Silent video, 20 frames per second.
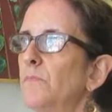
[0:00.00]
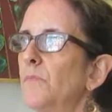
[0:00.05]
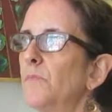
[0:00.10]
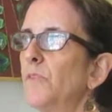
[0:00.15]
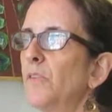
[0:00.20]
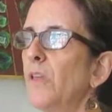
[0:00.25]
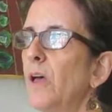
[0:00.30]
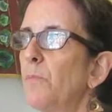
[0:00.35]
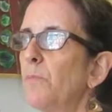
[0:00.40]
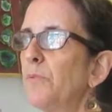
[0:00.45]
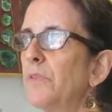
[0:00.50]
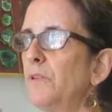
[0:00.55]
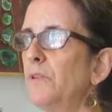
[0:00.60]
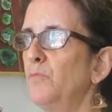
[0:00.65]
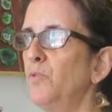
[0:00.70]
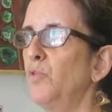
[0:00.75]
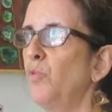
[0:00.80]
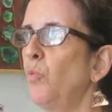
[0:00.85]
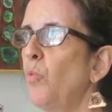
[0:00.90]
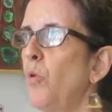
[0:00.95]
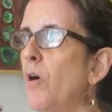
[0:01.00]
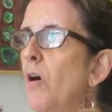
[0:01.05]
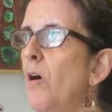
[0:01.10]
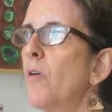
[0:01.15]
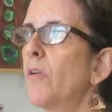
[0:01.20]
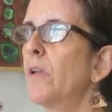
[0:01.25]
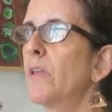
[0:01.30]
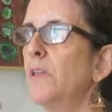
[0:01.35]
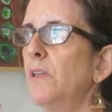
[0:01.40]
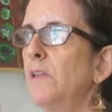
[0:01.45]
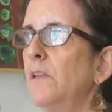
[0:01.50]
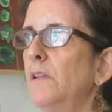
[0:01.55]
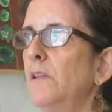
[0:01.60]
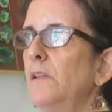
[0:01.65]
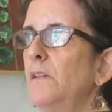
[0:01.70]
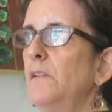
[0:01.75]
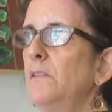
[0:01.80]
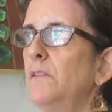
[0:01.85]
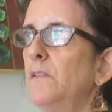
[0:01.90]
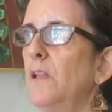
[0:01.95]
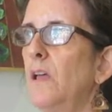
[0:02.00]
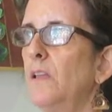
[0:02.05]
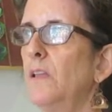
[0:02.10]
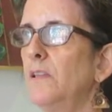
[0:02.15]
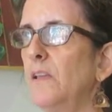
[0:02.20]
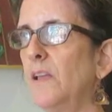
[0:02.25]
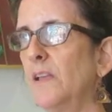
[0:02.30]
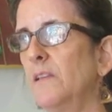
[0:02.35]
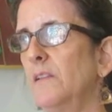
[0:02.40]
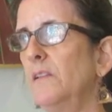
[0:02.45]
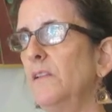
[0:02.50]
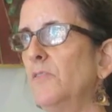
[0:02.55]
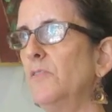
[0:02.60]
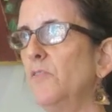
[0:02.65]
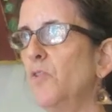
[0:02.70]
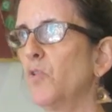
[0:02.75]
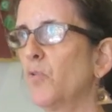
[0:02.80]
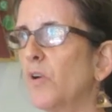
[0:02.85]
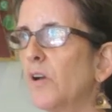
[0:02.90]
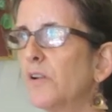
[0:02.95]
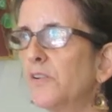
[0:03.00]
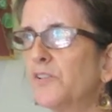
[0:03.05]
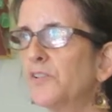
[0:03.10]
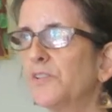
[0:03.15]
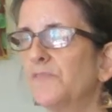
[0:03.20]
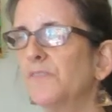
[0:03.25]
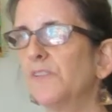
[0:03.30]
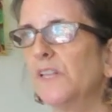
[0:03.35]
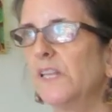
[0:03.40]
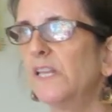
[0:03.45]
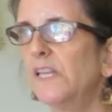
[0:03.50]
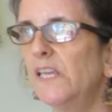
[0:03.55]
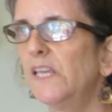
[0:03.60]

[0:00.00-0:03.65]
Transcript: something was walking, like I could hear the crunch of the